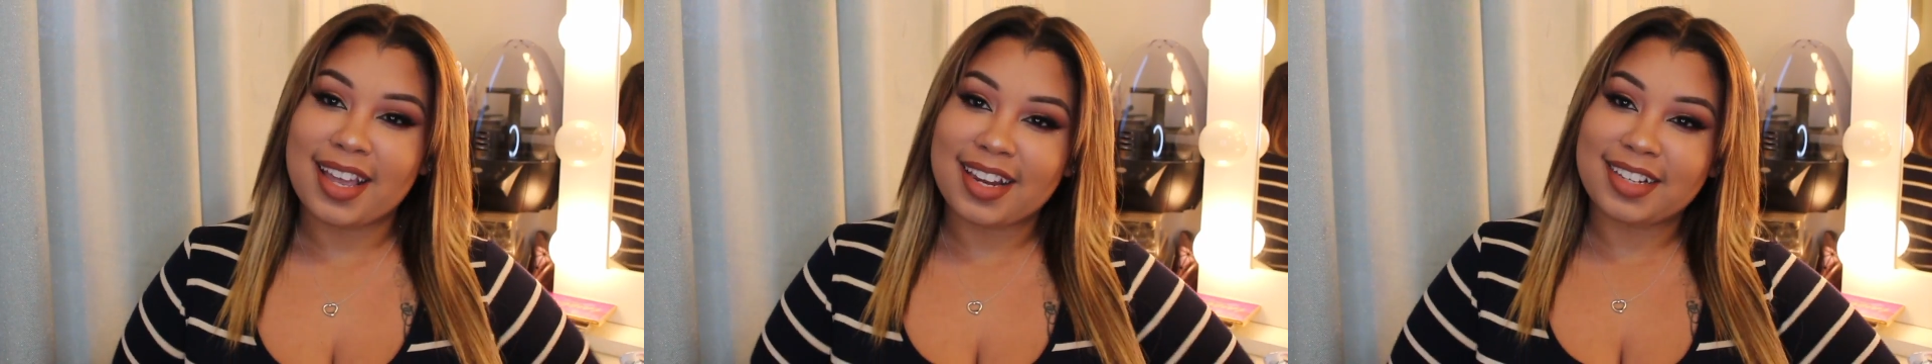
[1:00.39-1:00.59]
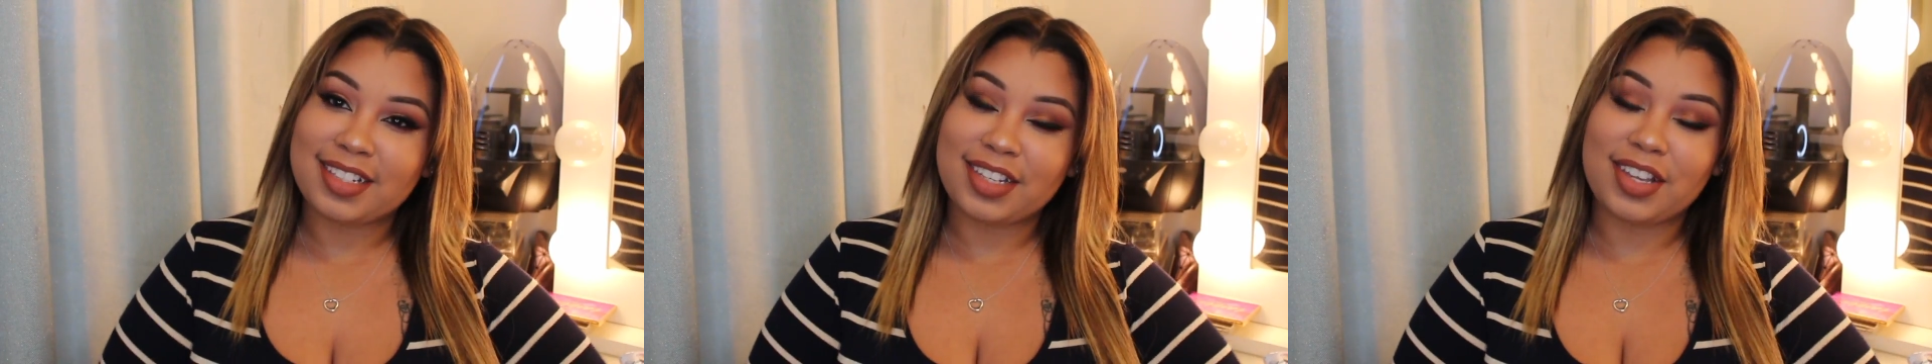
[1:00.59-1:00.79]

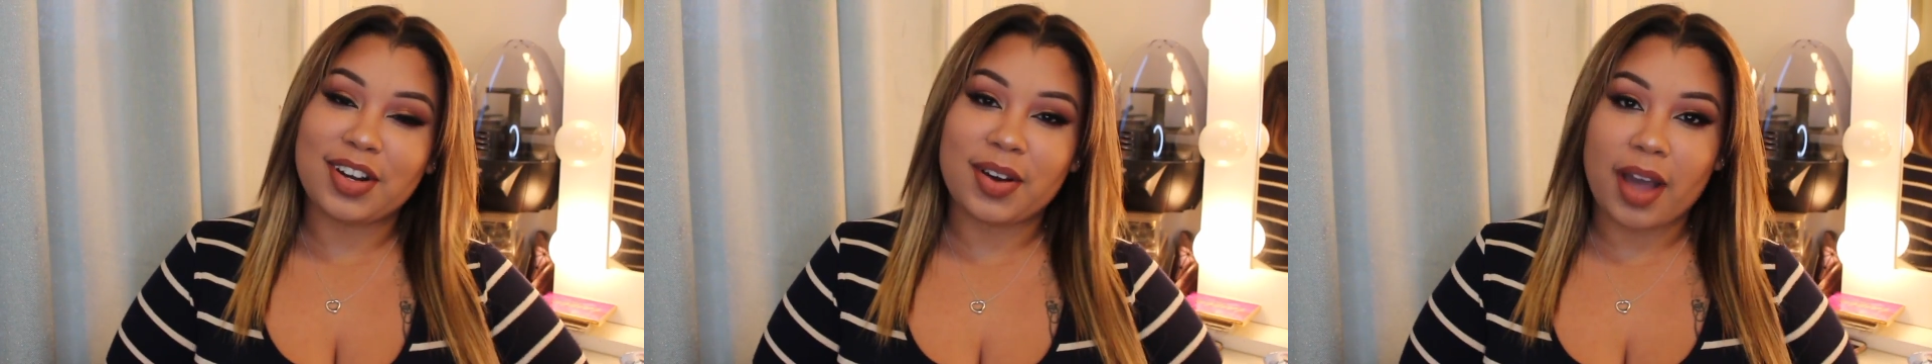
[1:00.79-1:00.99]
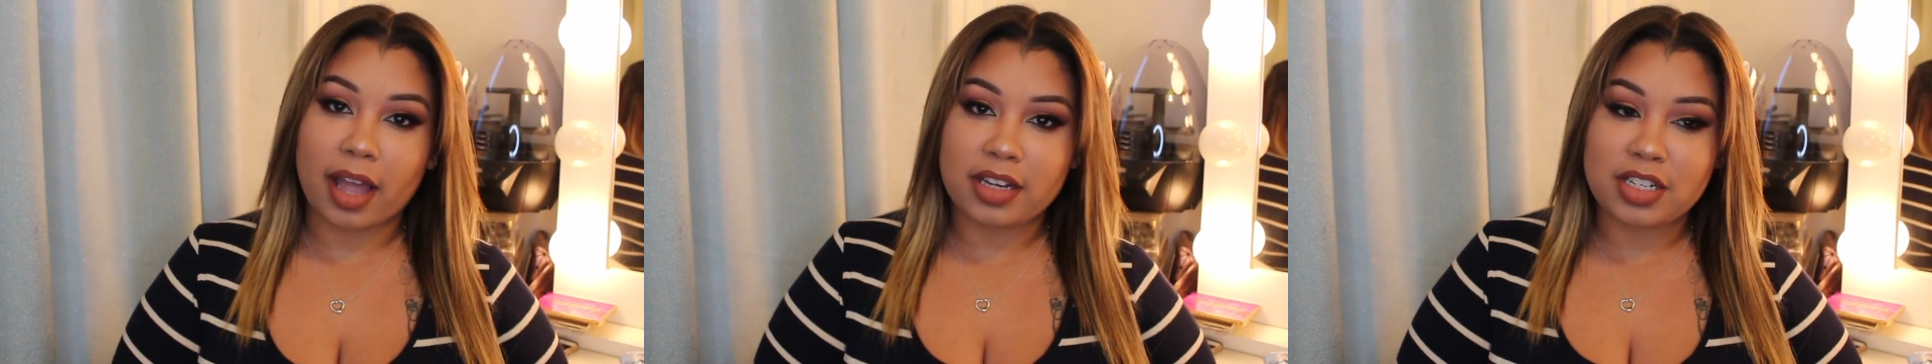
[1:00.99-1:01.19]
and you
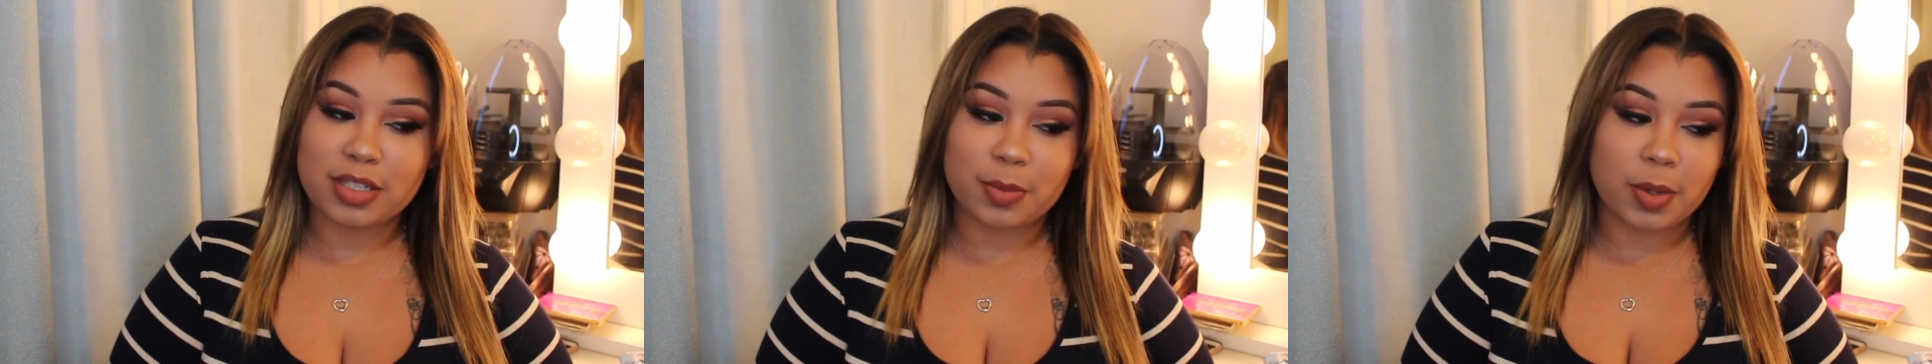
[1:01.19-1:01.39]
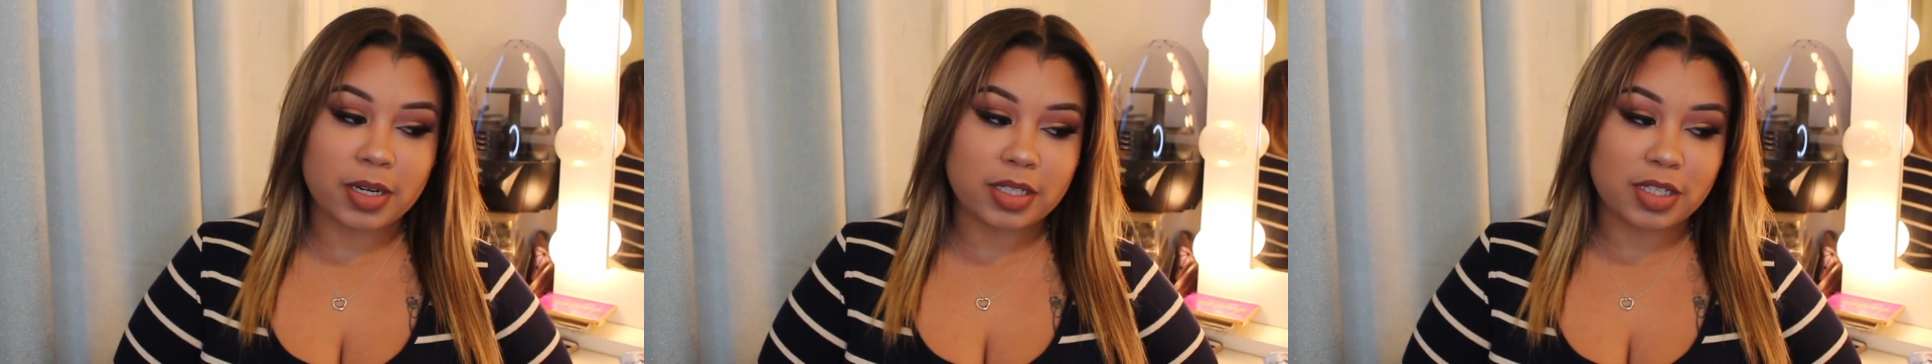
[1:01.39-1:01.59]
know, I
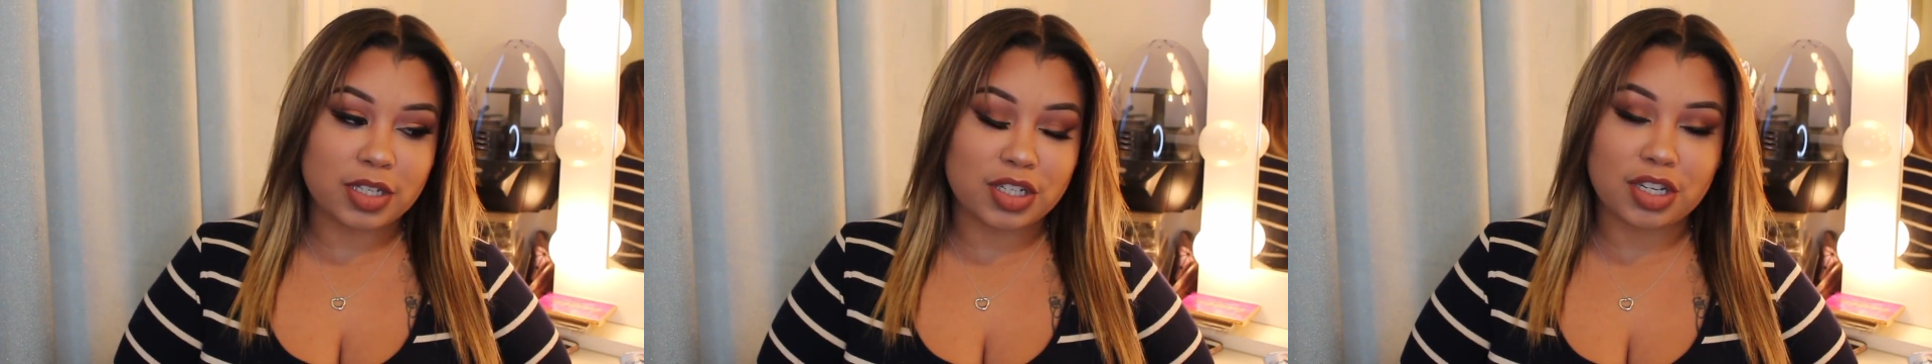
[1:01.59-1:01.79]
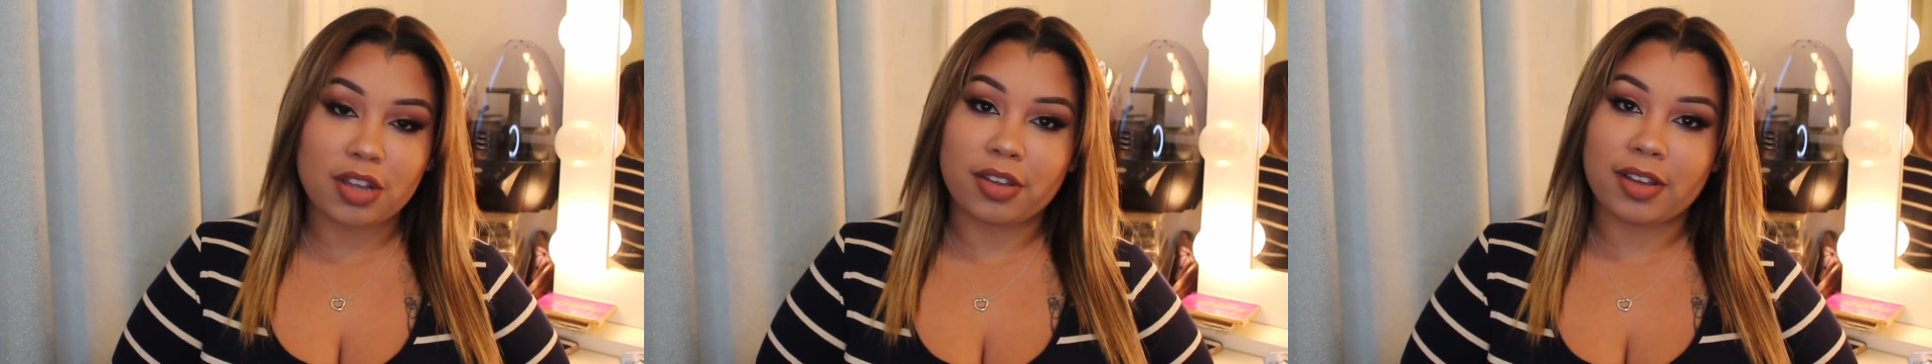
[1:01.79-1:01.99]
just wanted to
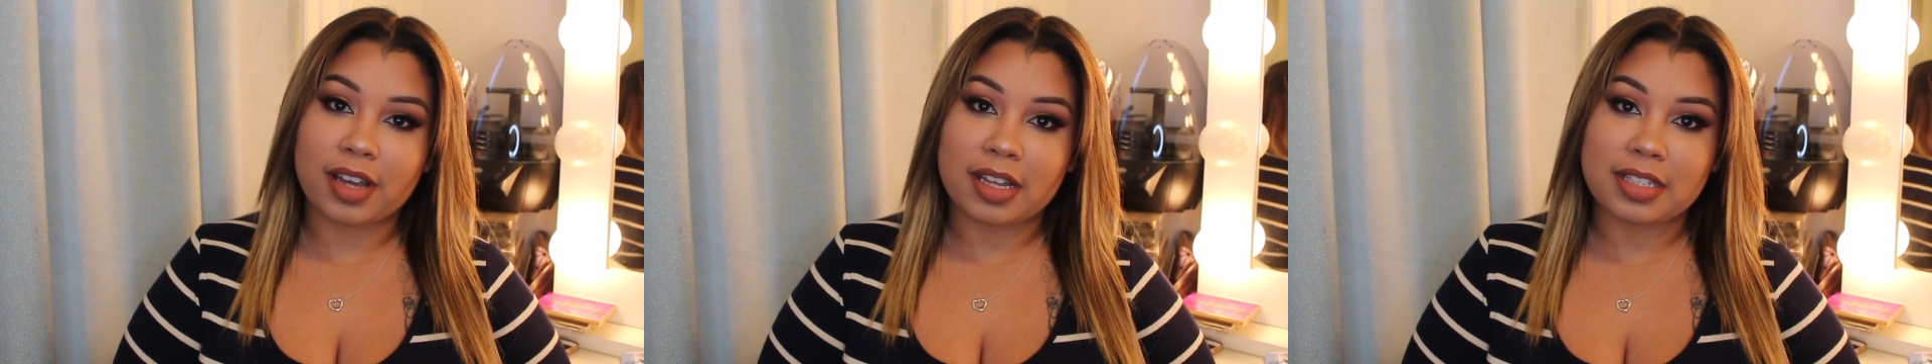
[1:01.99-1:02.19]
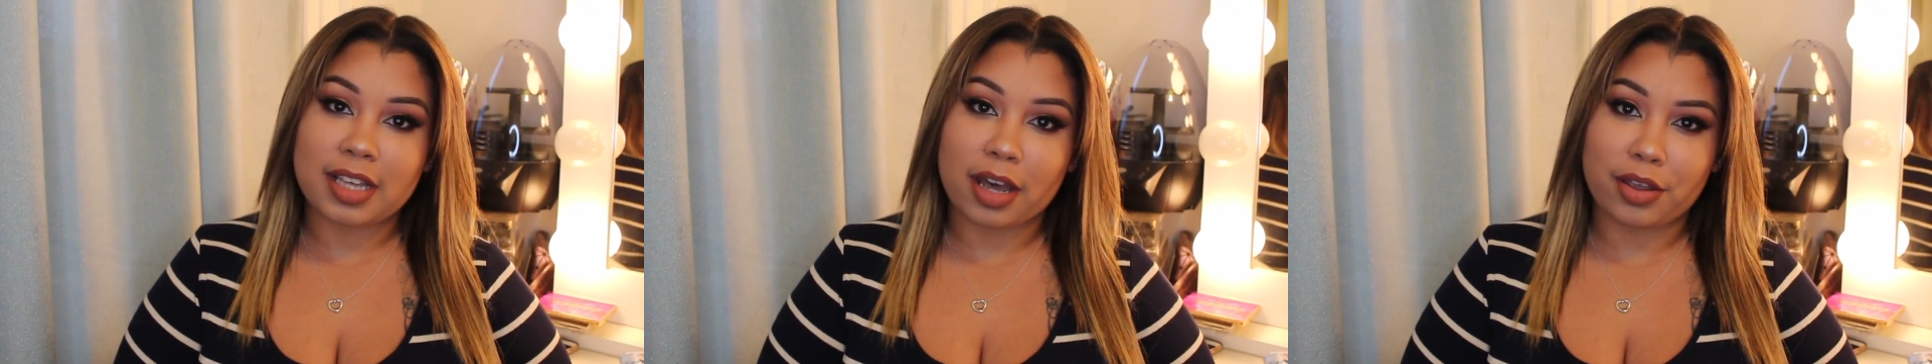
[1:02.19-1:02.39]
show you
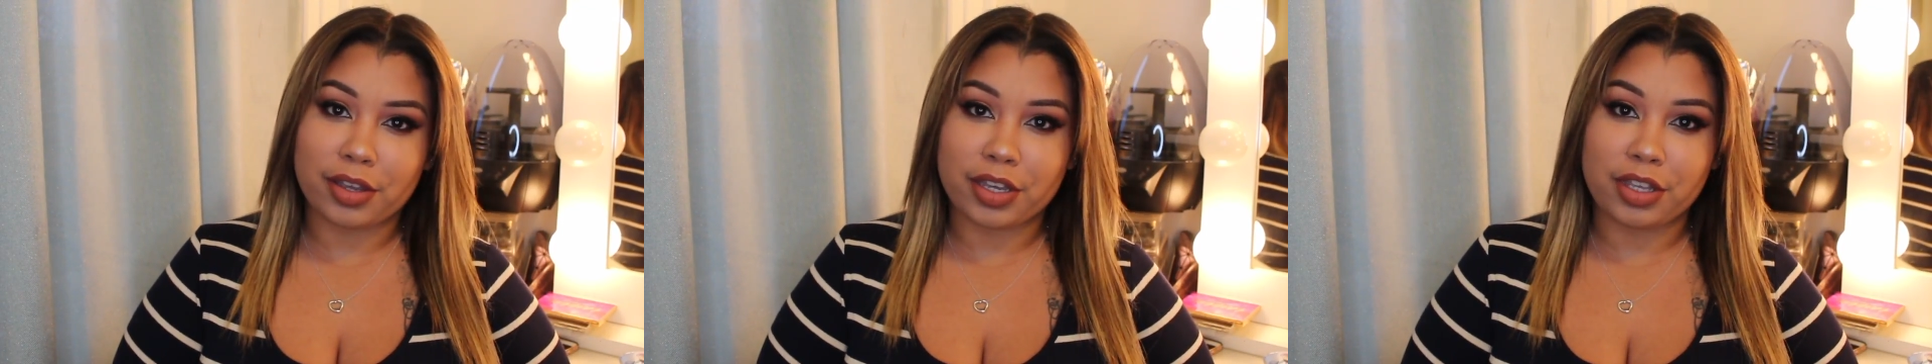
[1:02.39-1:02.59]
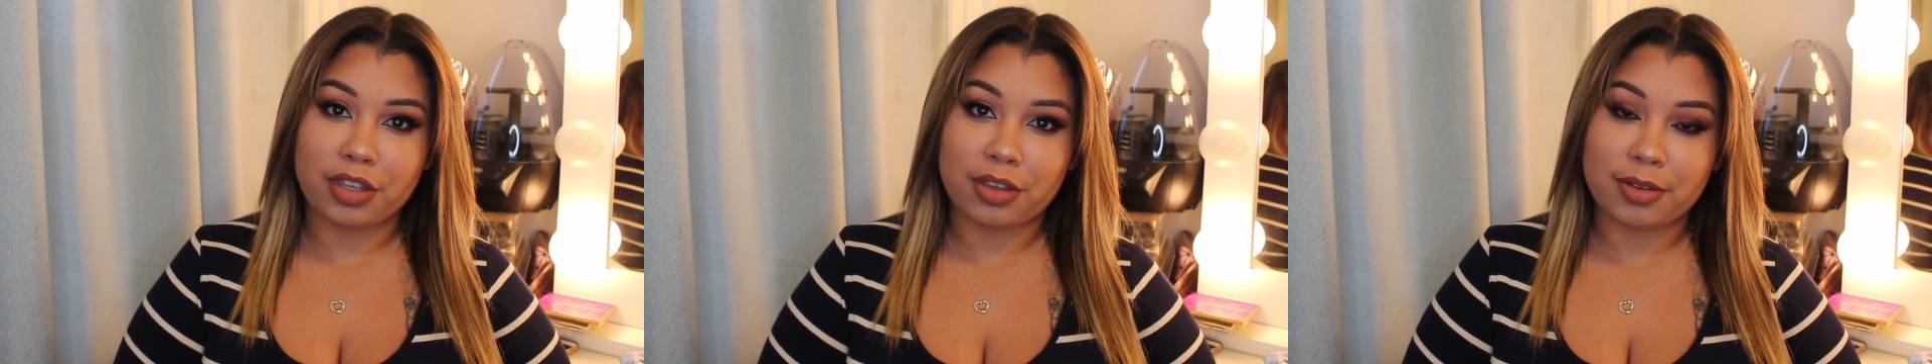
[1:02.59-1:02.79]
guys how you
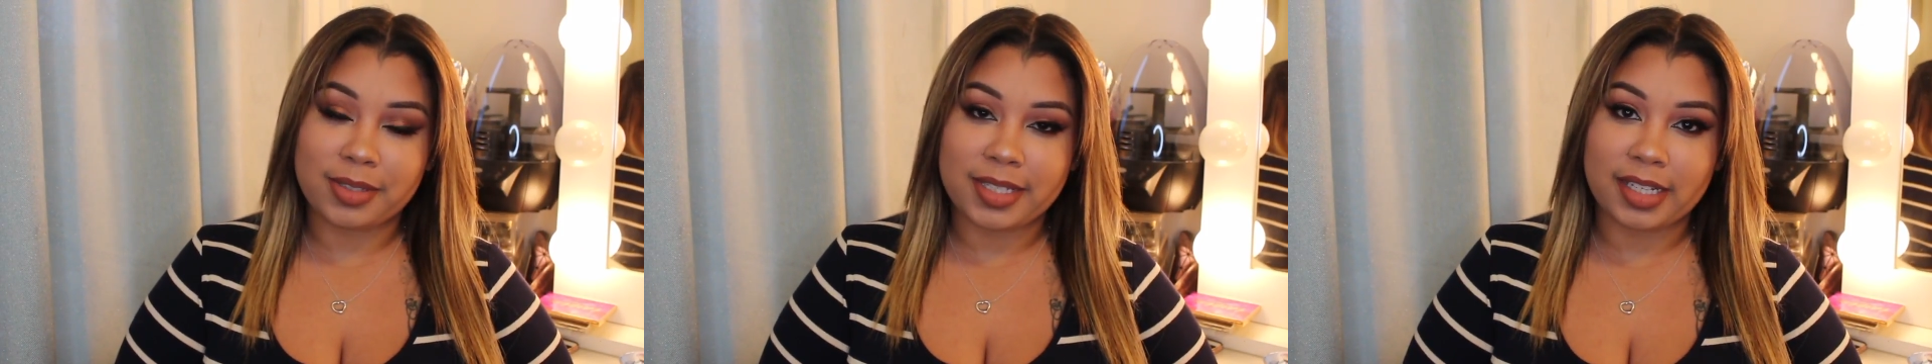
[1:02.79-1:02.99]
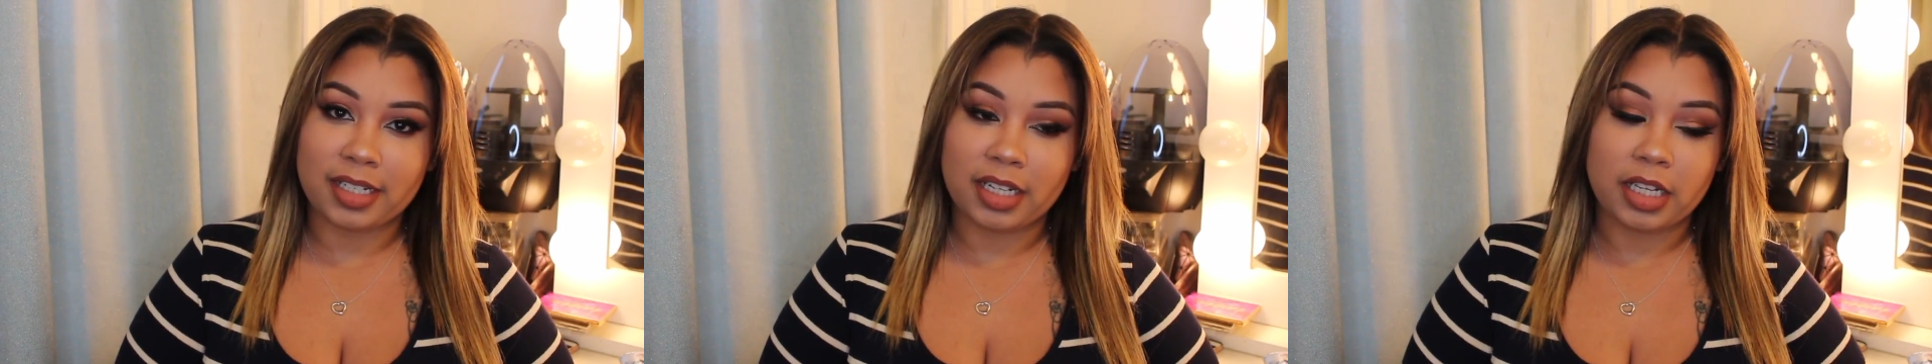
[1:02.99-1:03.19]
can
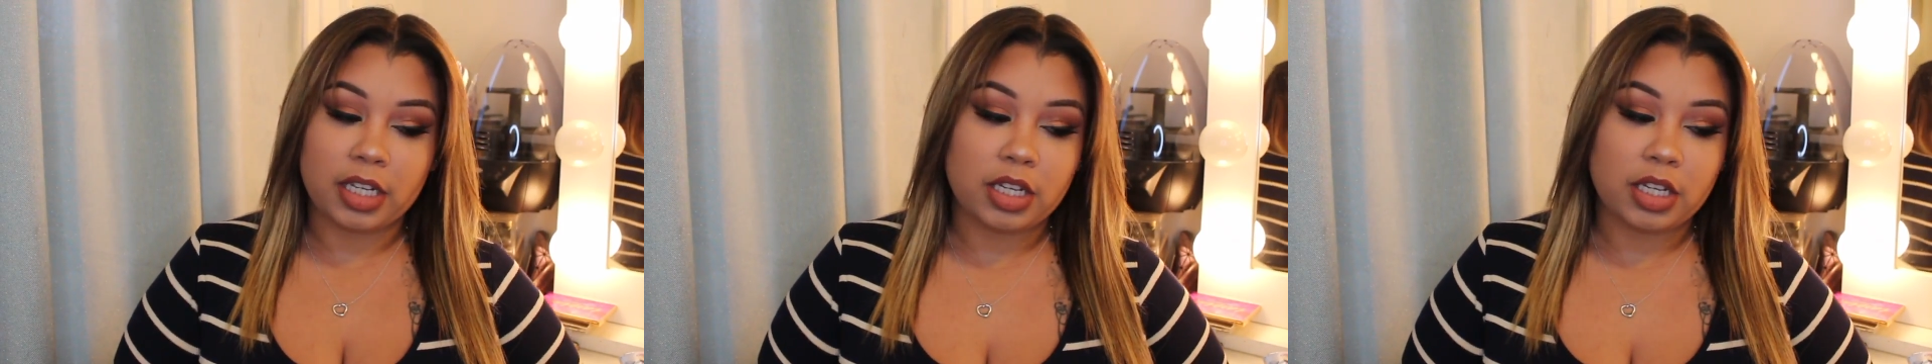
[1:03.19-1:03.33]
use it.